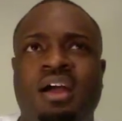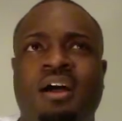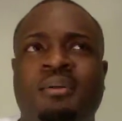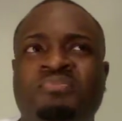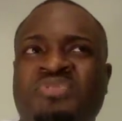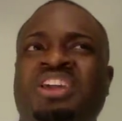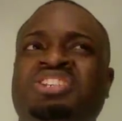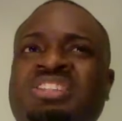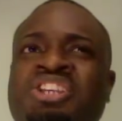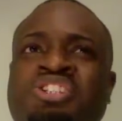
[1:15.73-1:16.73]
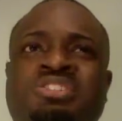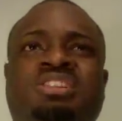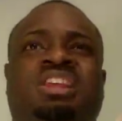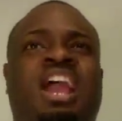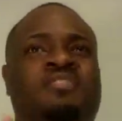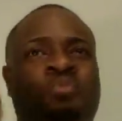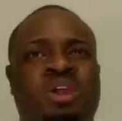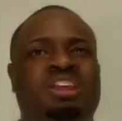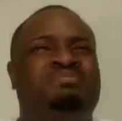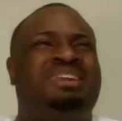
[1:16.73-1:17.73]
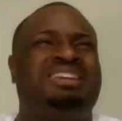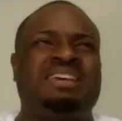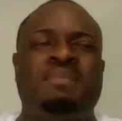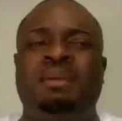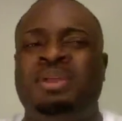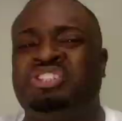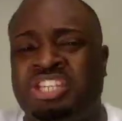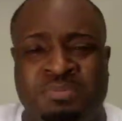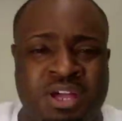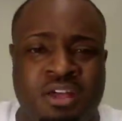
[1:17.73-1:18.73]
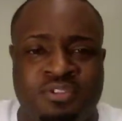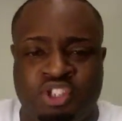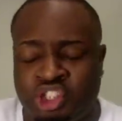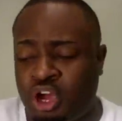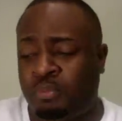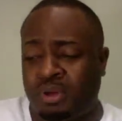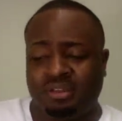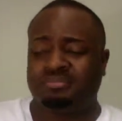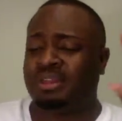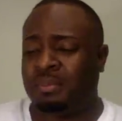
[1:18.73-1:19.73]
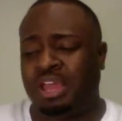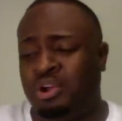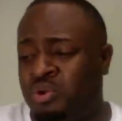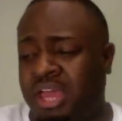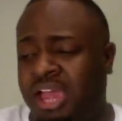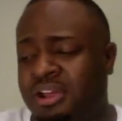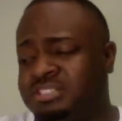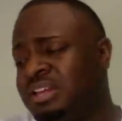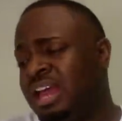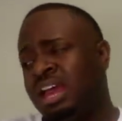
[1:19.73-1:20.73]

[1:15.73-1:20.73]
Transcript: I just think she's kind of weak, but that might be just because of the show. But, I mean, who cares?